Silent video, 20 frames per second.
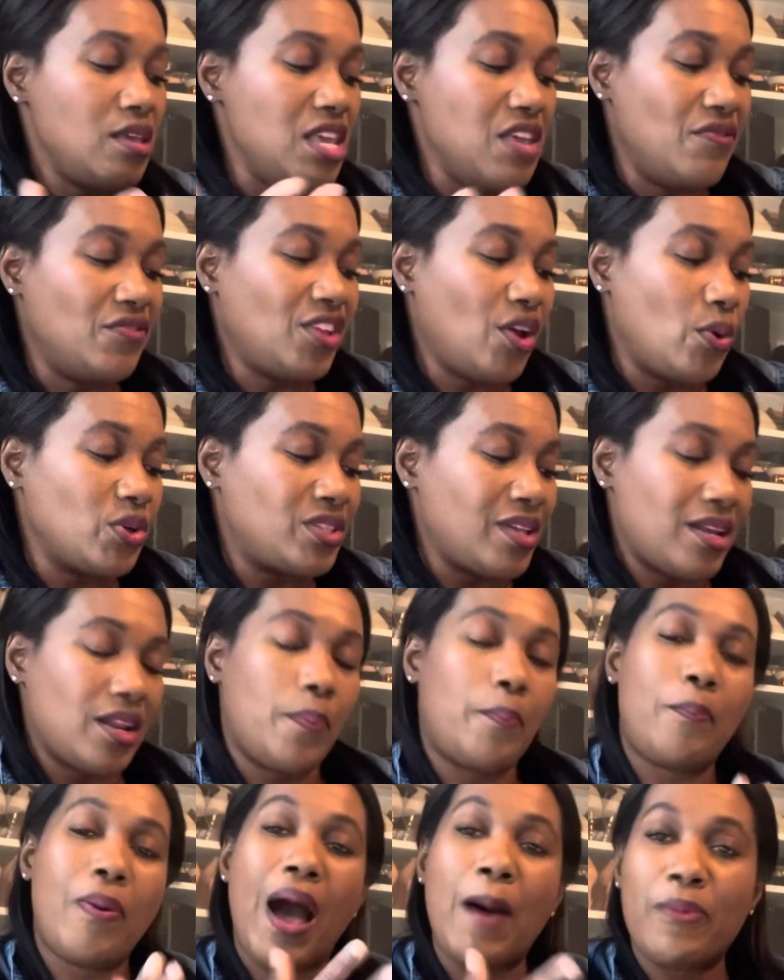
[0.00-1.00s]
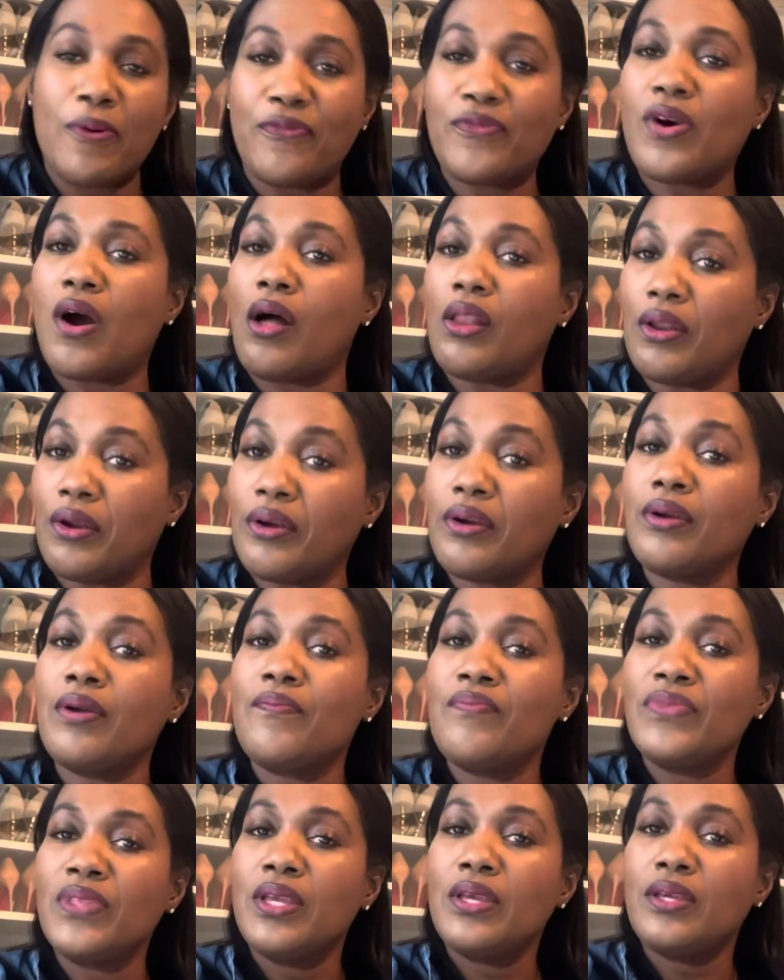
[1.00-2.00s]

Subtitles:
Even though it's not a pop of color,